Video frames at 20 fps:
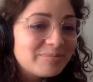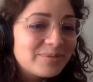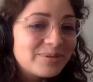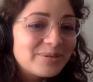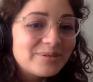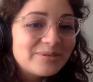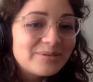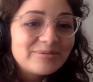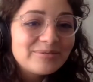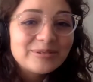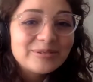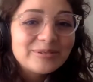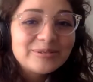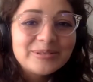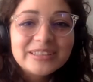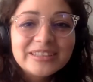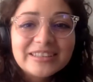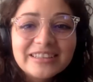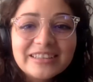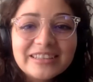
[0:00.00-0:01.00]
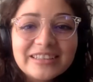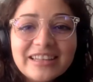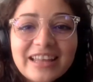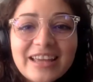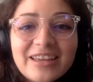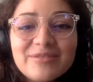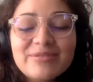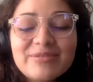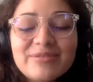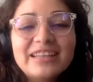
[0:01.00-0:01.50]
beautiful work.
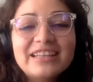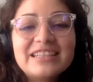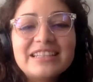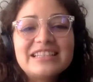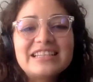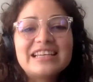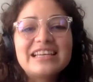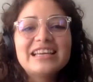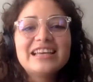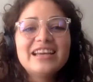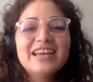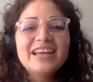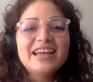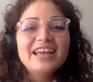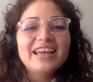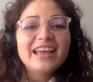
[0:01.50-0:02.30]
Thank you, Valincy.